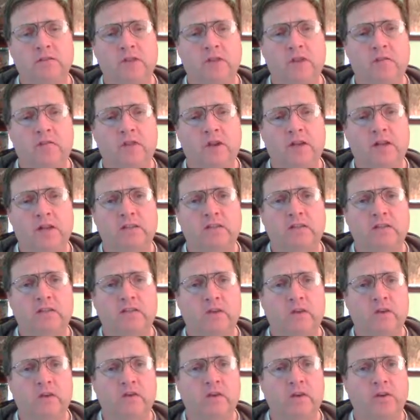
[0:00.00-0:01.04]
So if
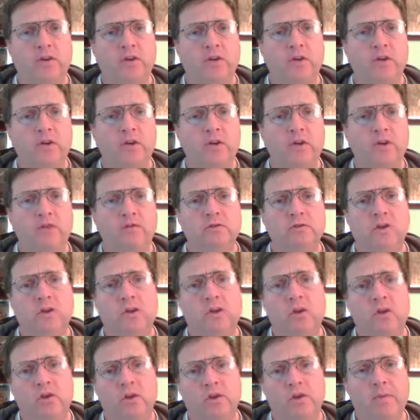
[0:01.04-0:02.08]
elections are every 2 years,
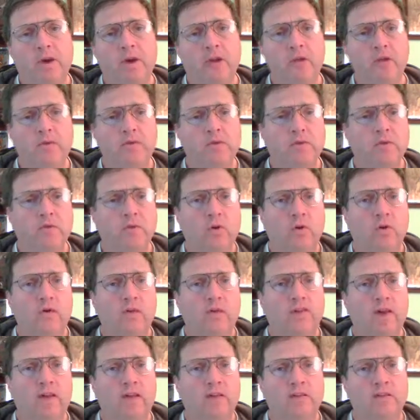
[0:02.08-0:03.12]
you might use a voter
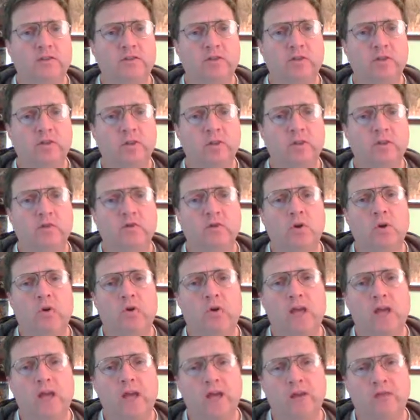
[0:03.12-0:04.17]
file that's 2 years
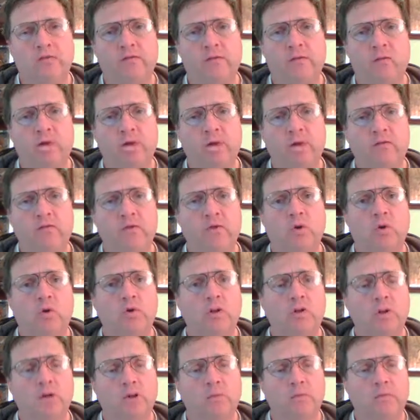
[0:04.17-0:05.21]
old and 4 years old
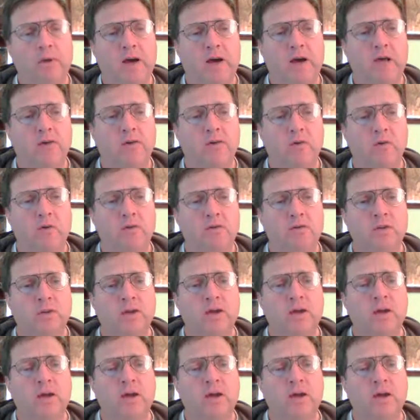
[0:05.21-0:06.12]
and combine those.